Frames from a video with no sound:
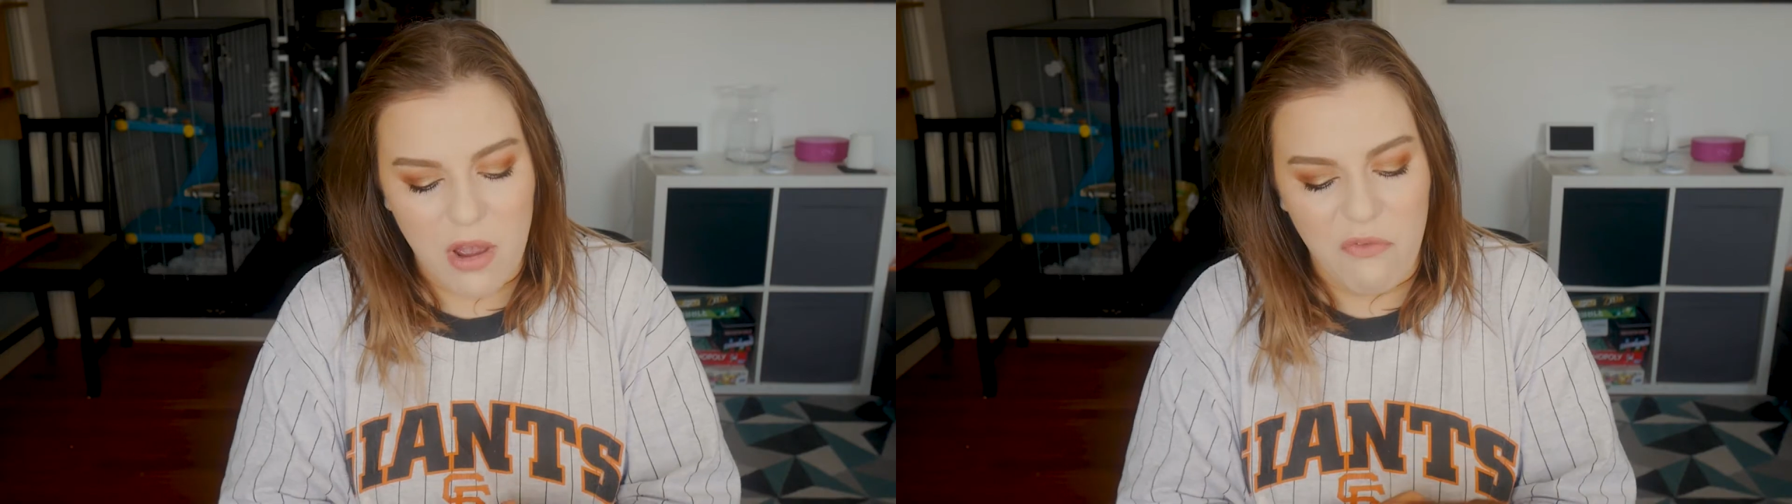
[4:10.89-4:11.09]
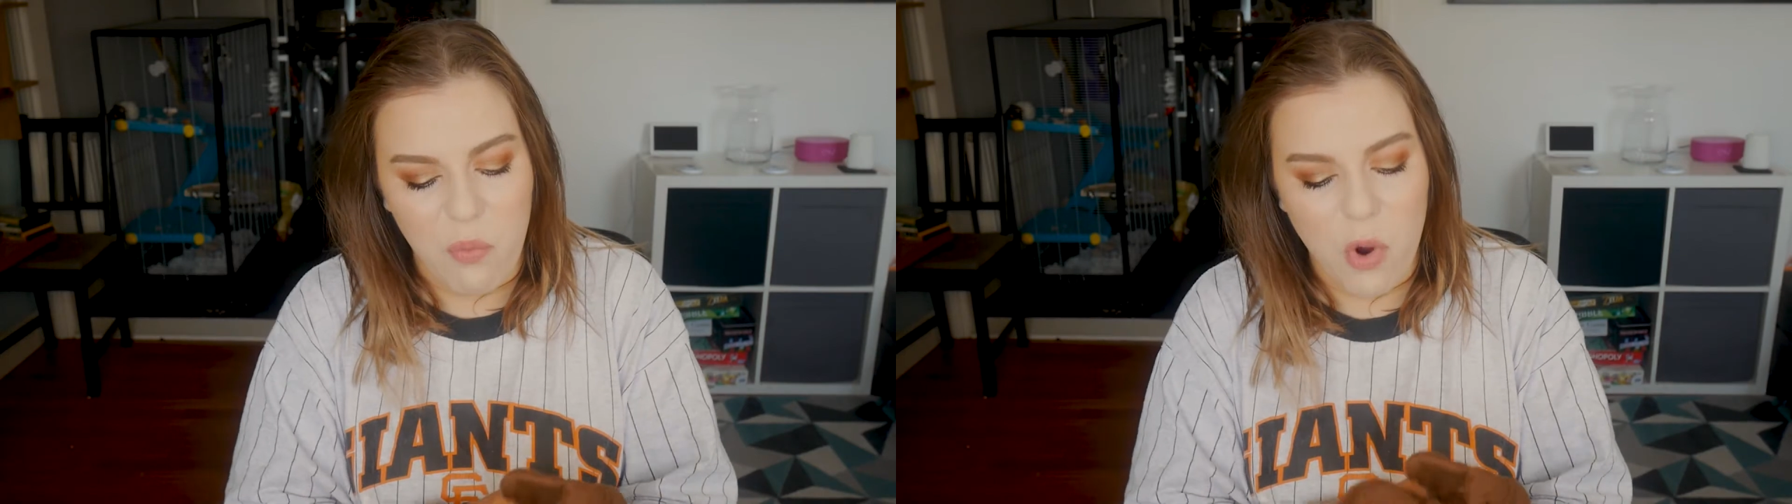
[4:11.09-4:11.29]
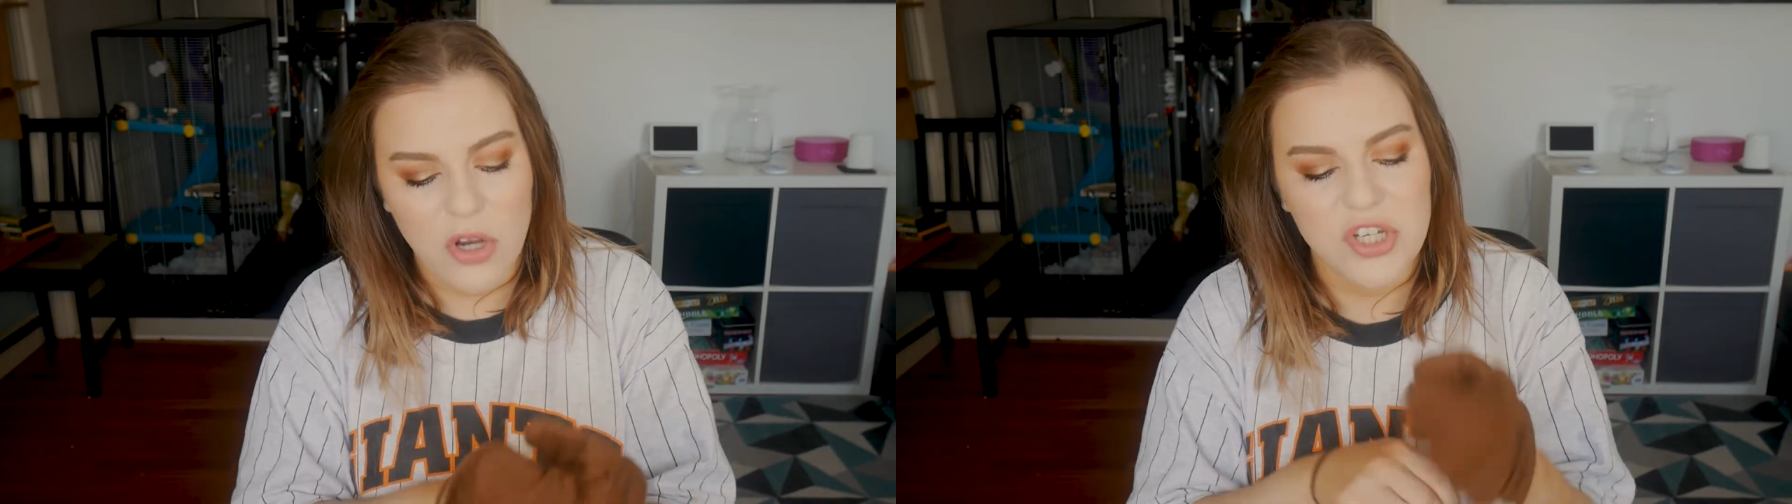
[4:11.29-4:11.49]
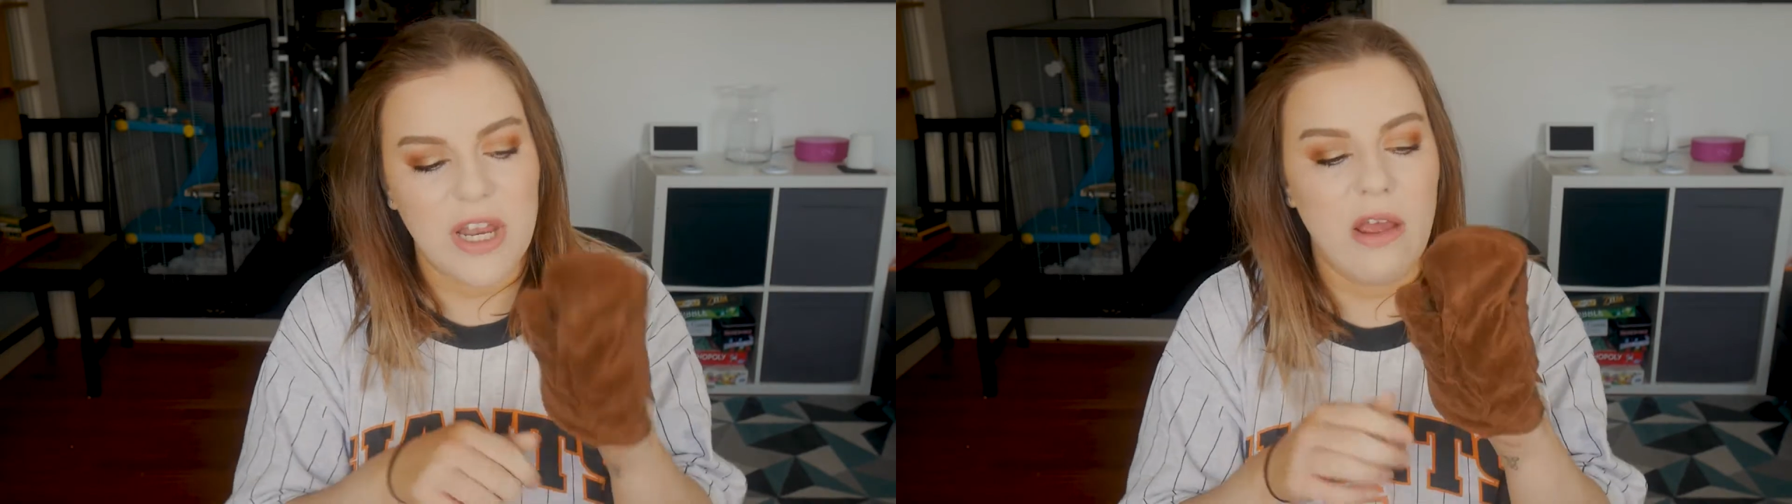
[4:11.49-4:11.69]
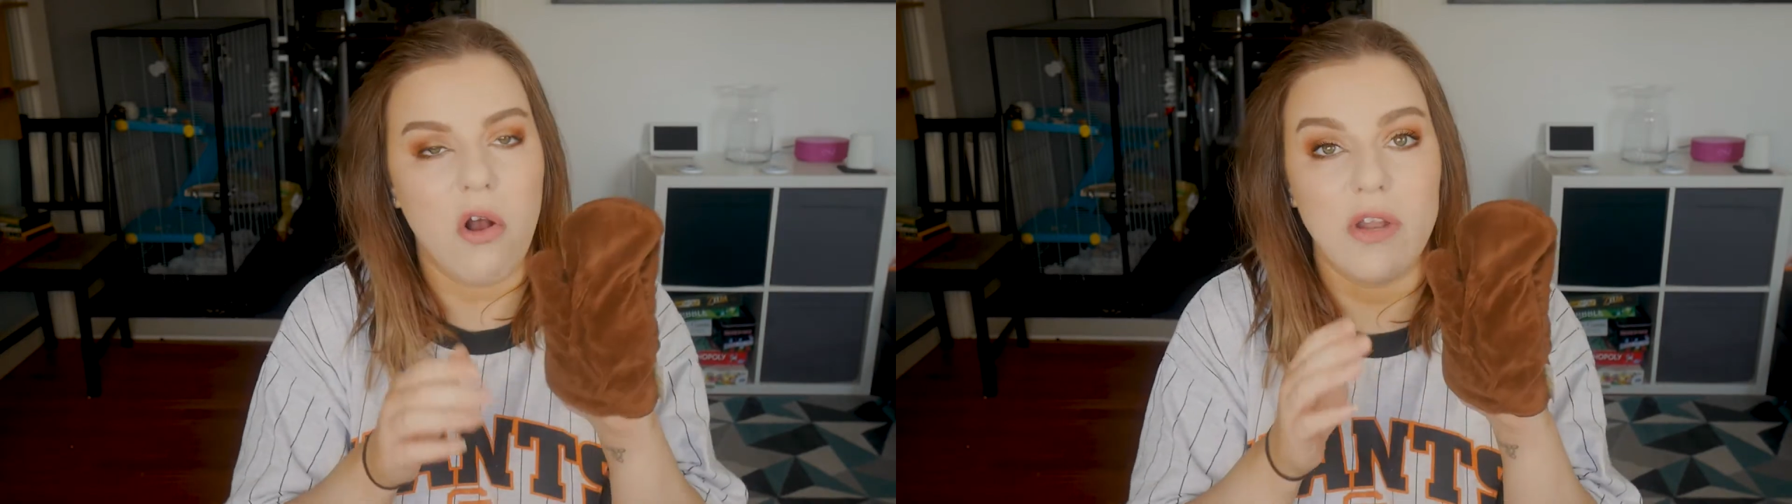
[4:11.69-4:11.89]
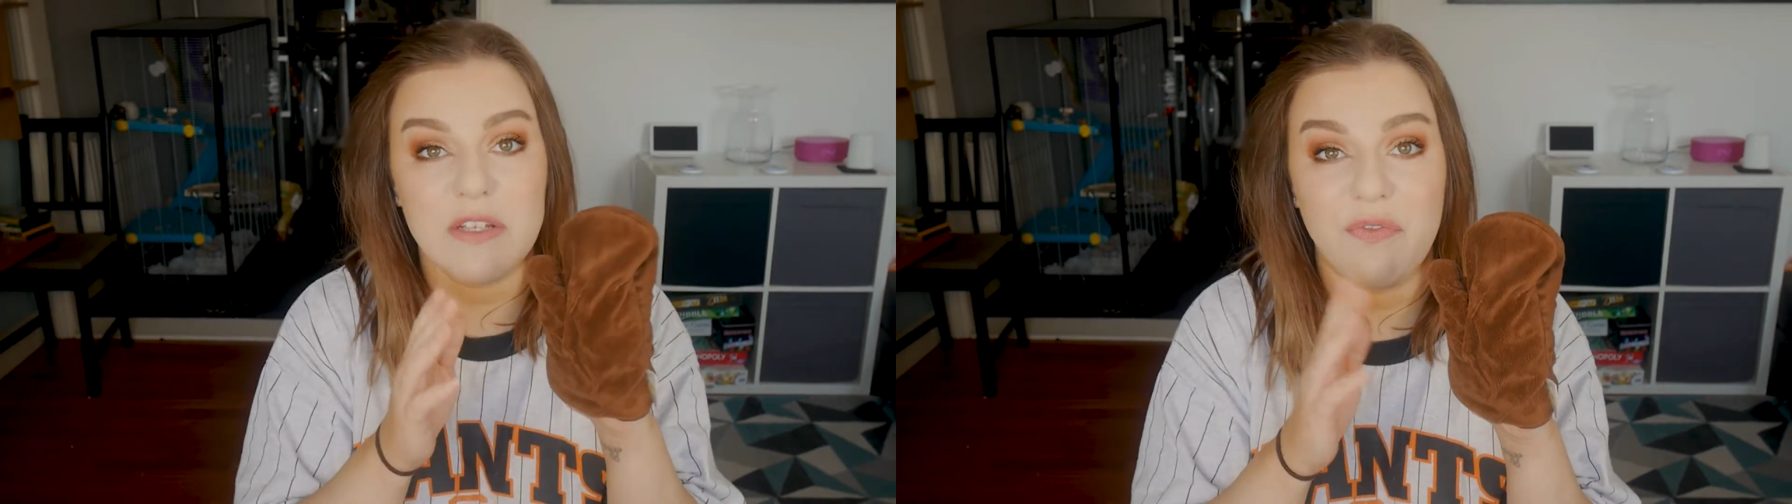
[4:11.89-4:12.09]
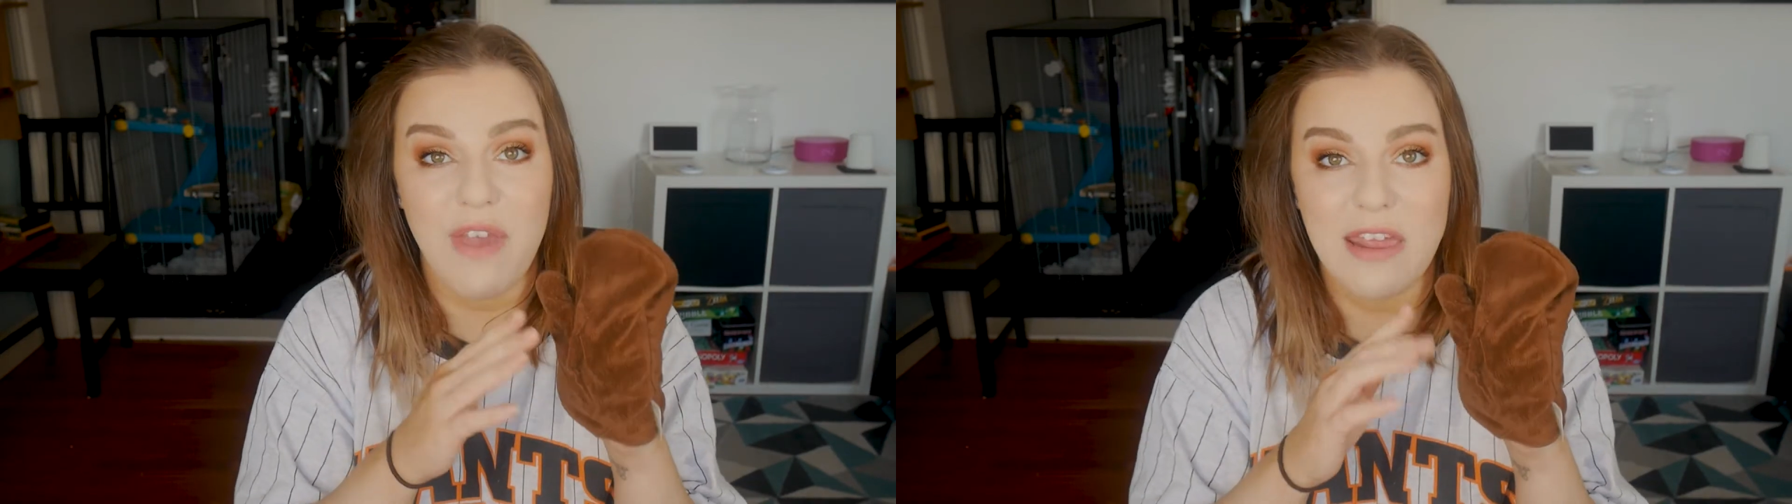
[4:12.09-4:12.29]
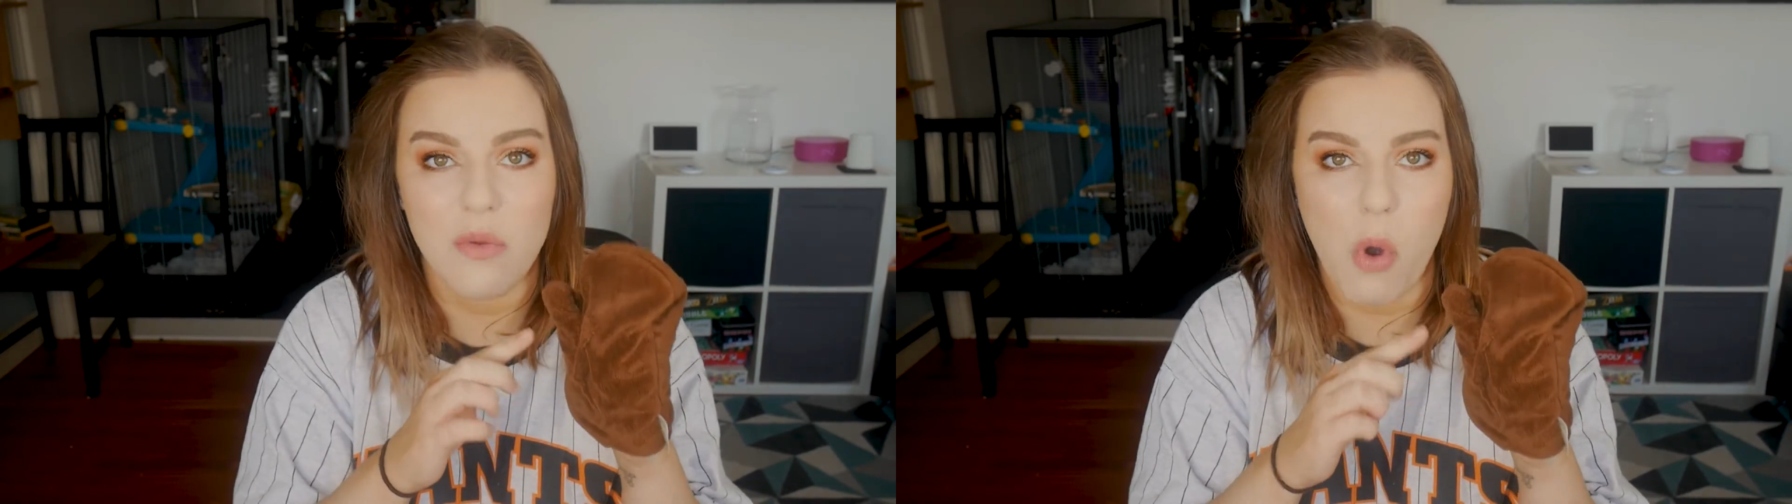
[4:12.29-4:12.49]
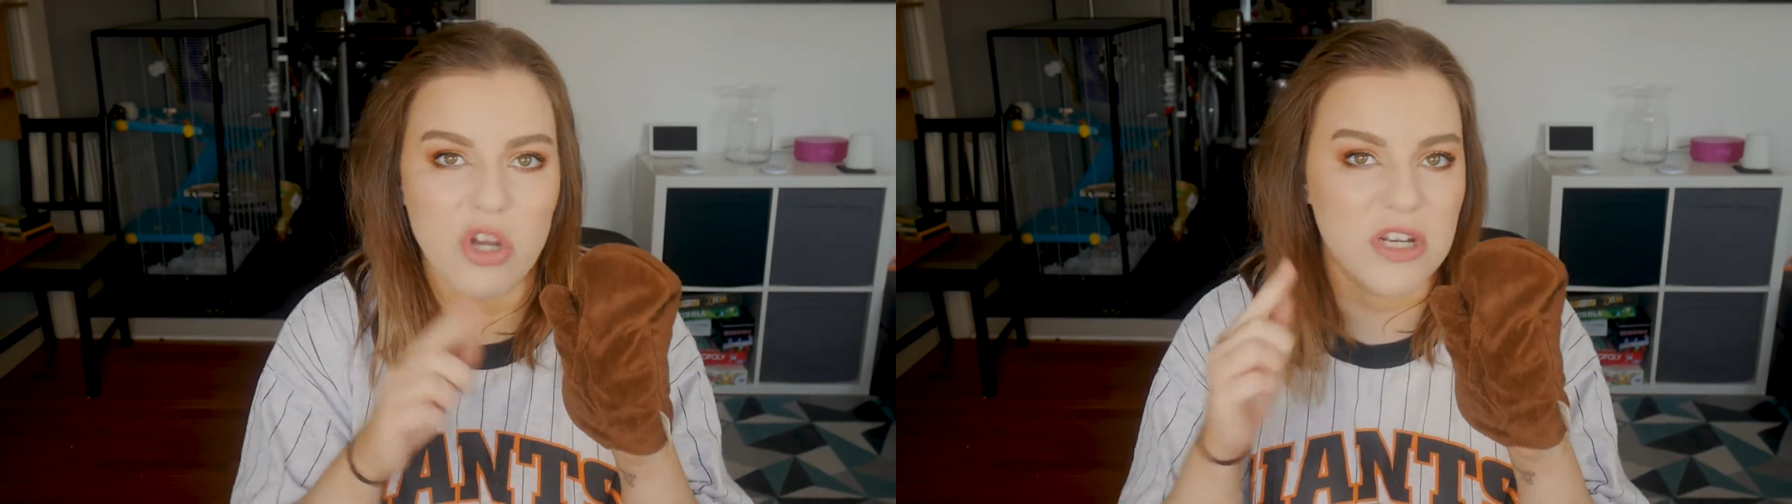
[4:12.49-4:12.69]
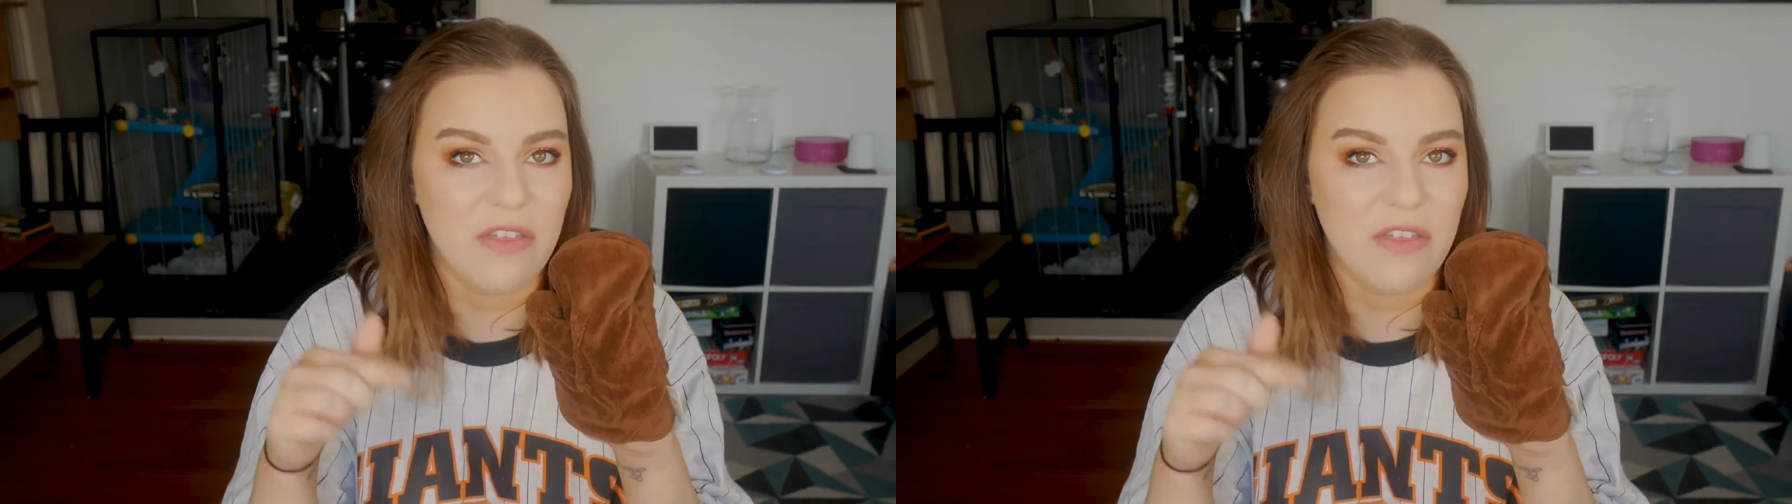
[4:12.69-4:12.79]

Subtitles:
I've washed it on its 5th wash,